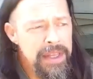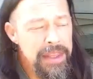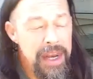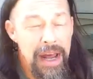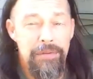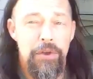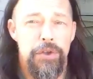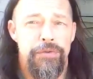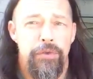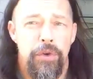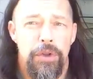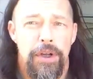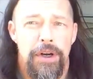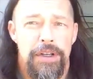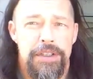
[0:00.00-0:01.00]
I've used for a
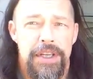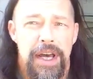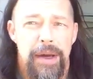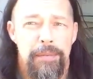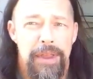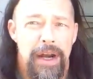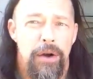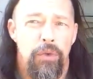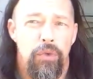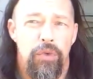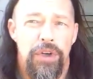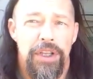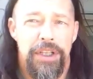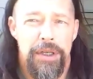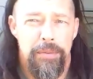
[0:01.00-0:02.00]
long time that I
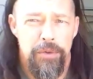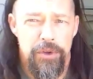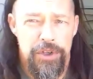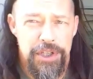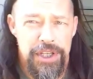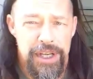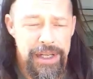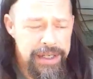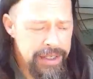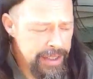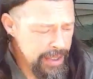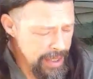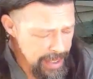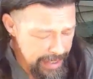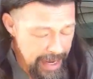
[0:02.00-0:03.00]
really appreciate.
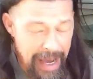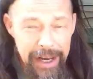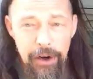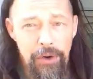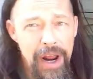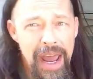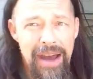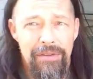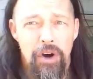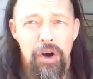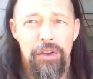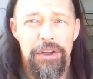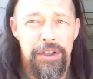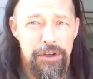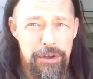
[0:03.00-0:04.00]
Now, I don't have
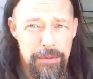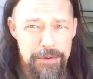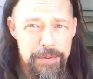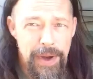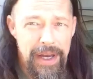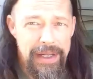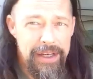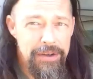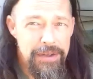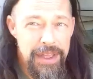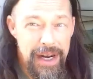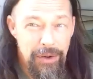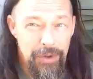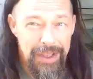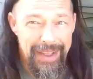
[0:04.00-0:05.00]
all the herbs back here that
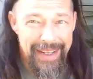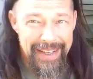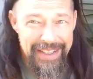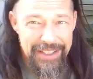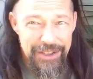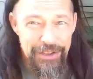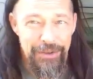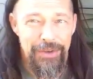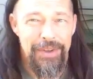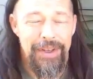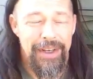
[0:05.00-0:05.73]
I would like to,